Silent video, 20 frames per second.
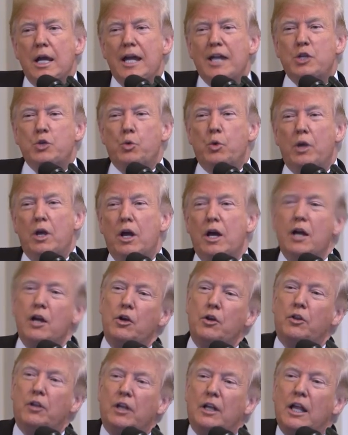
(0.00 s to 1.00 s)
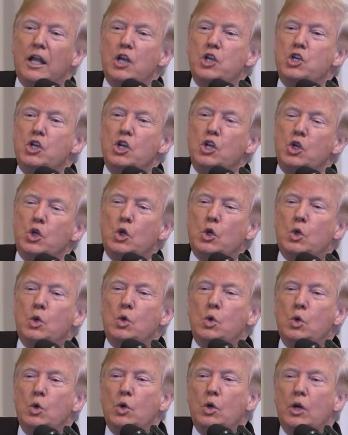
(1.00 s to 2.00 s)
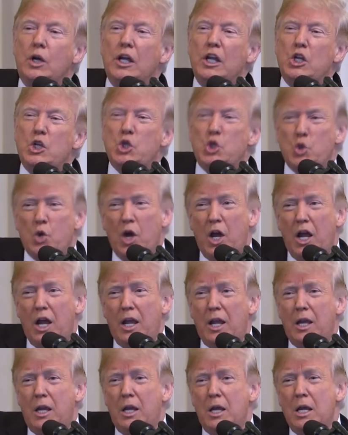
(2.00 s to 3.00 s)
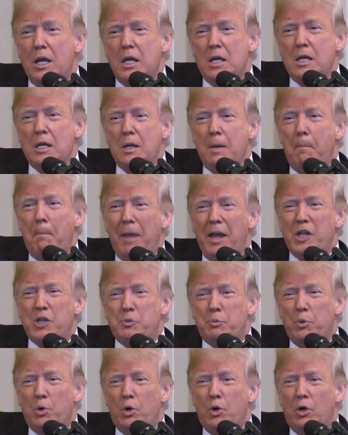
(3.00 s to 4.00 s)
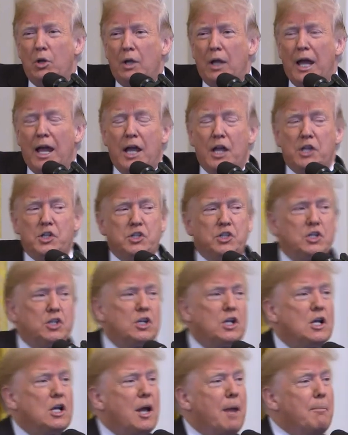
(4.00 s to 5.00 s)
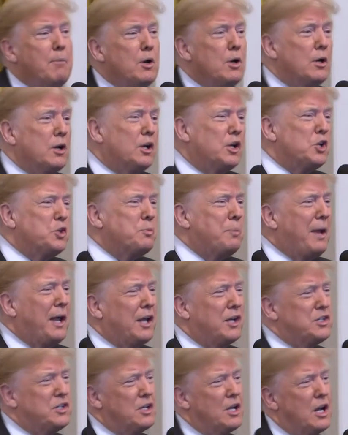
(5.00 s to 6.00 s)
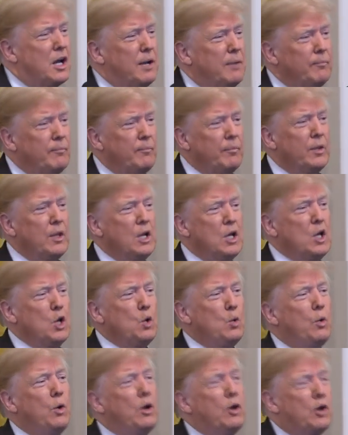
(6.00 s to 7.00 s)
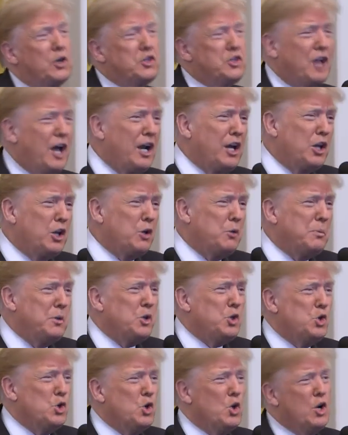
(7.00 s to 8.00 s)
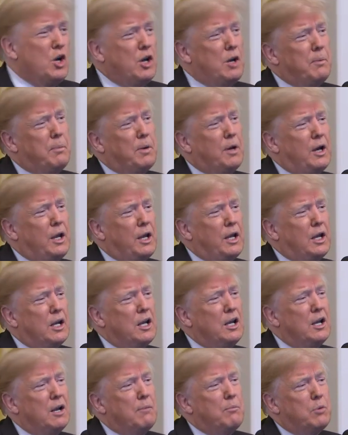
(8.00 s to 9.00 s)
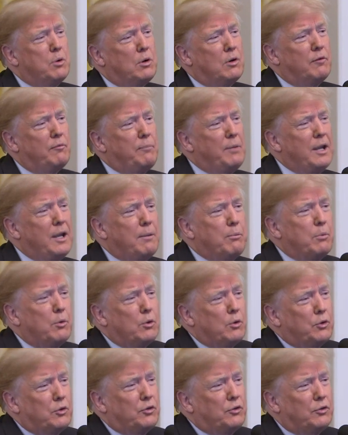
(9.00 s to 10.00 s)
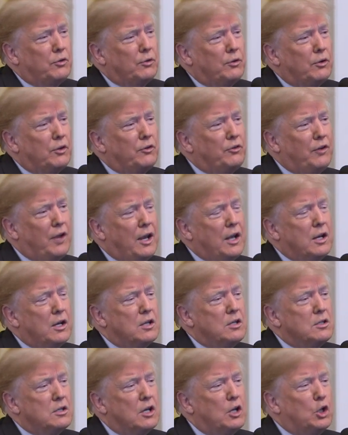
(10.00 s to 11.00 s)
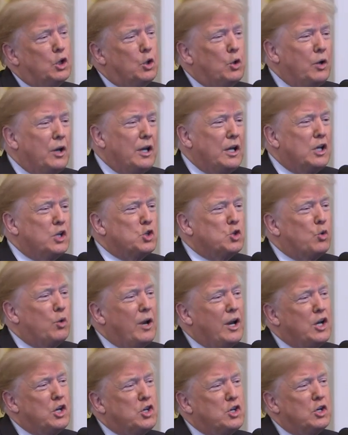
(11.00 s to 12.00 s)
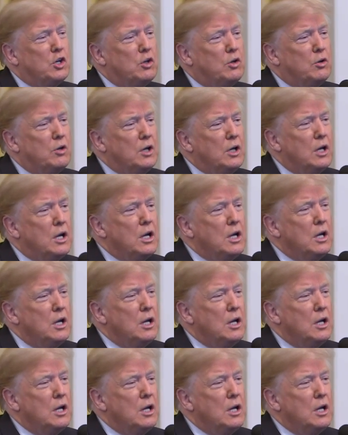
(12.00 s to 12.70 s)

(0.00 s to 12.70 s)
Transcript: As we honor the legend who enshrined baseball as America's pastime, we are excited to be joined by a number of Babe Ruth's descendants, including his grandchildren,